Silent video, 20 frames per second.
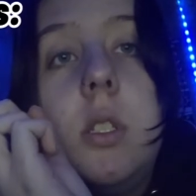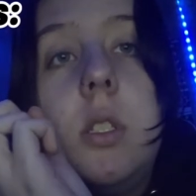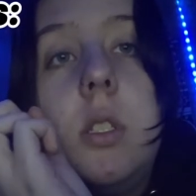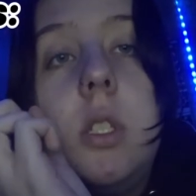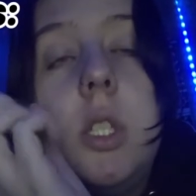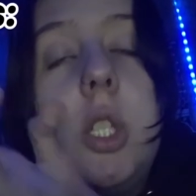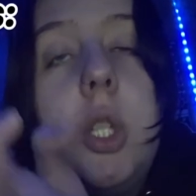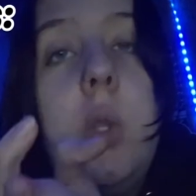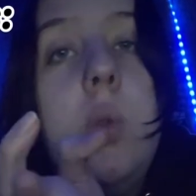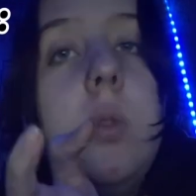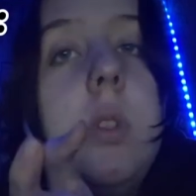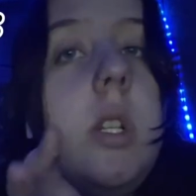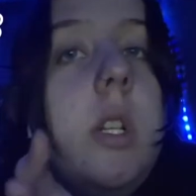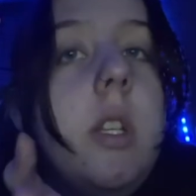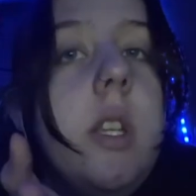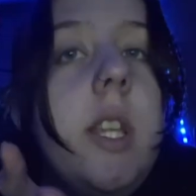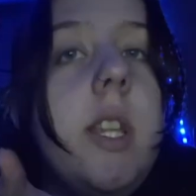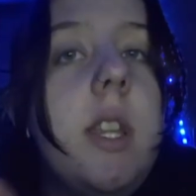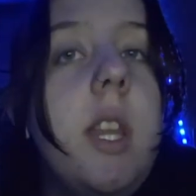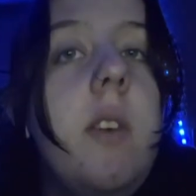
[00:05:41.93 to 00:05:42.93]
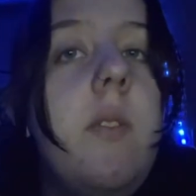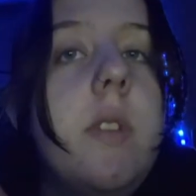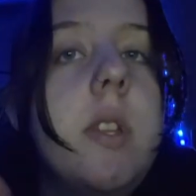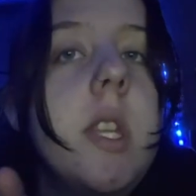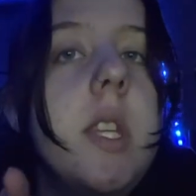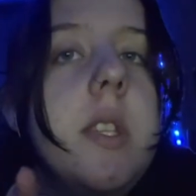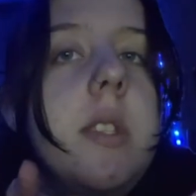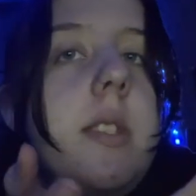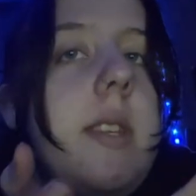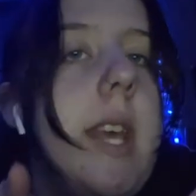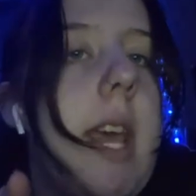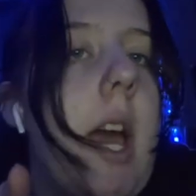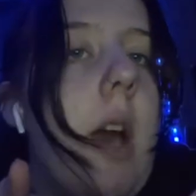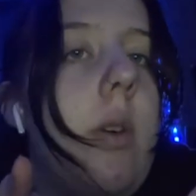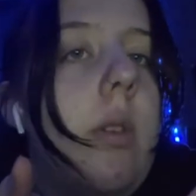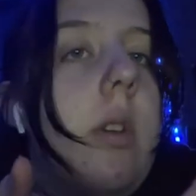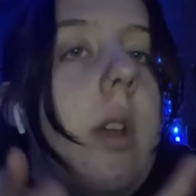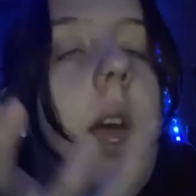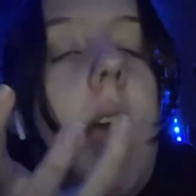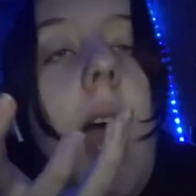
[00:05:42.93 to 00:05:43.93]
You literally live in this
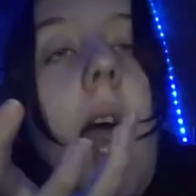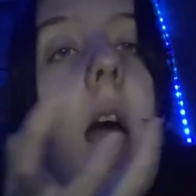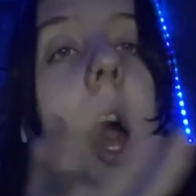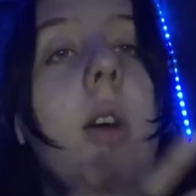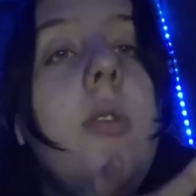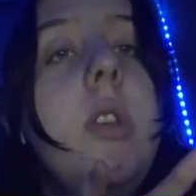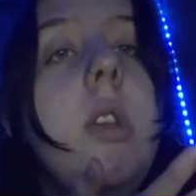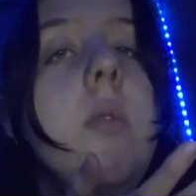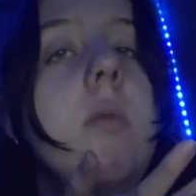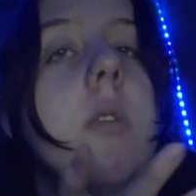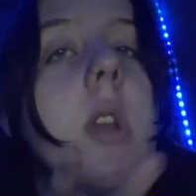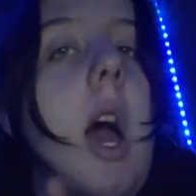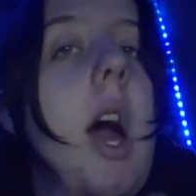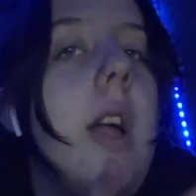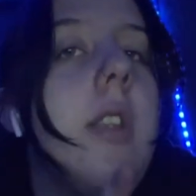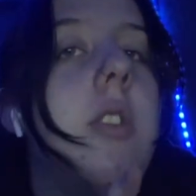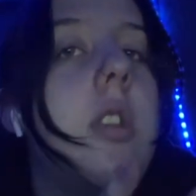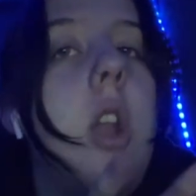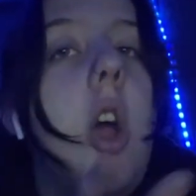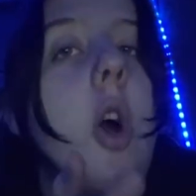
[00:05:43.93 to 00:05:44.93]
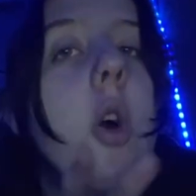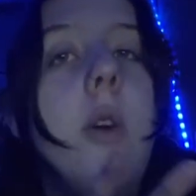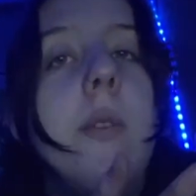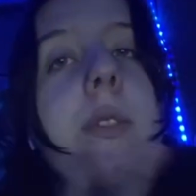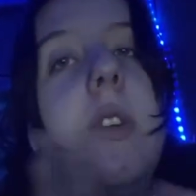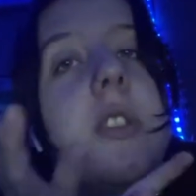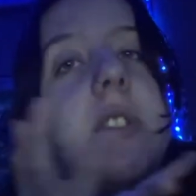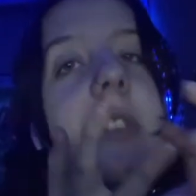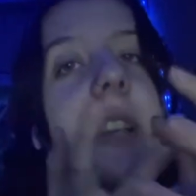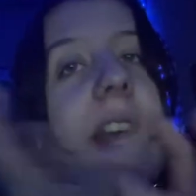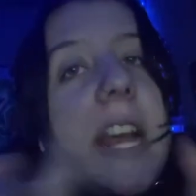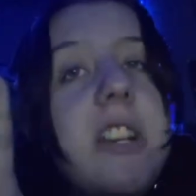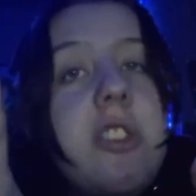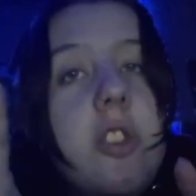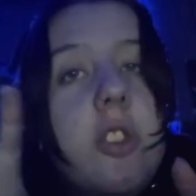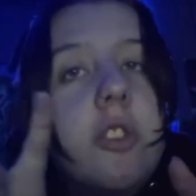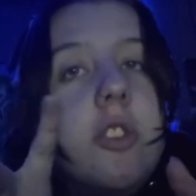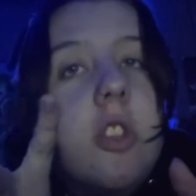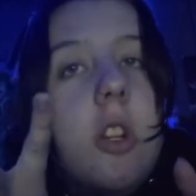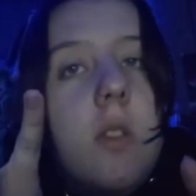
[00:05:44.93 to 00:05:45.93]
town. How do you not know if there's an
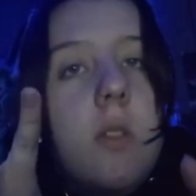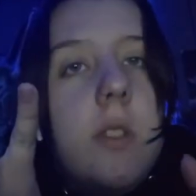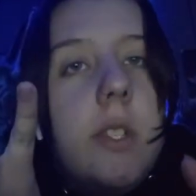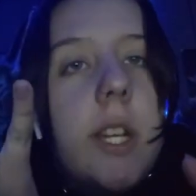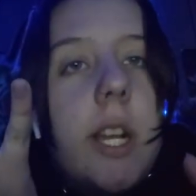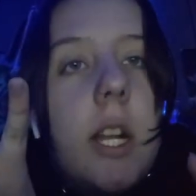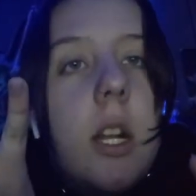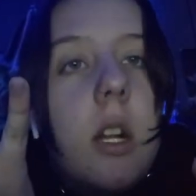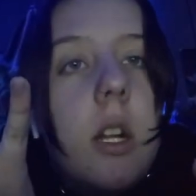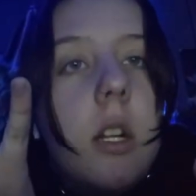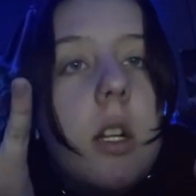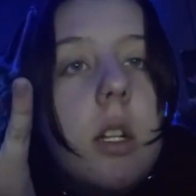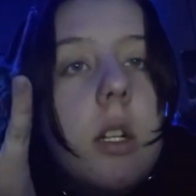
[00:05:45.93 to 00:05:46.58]
entrance over there?